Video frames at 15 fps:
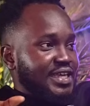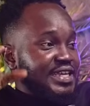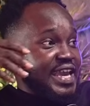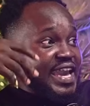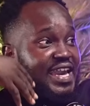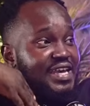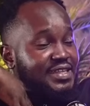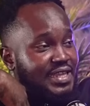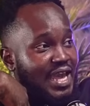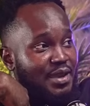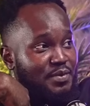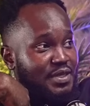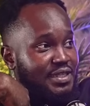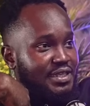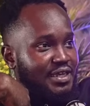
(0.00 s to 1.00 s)
Yeah,
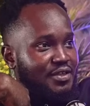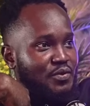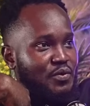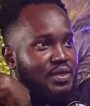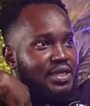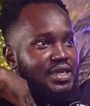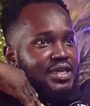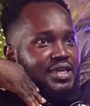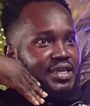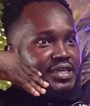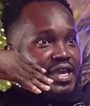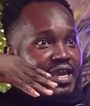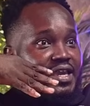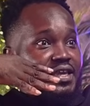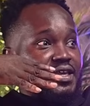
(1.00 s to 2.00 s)
time you no.
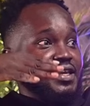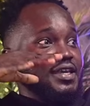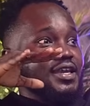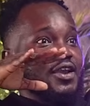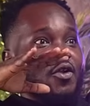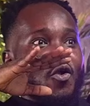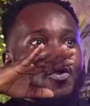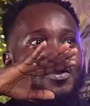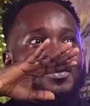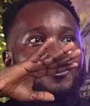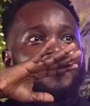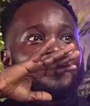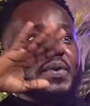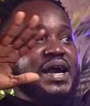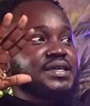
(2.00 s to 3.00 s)
Yeah,
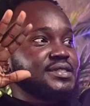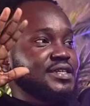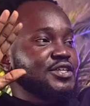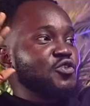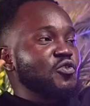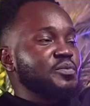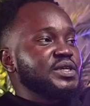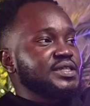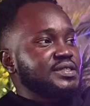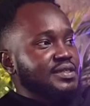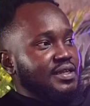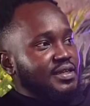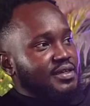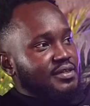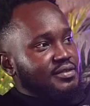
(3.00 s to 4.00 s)
uba stage will be
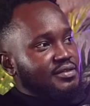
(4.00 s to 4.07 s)
straight.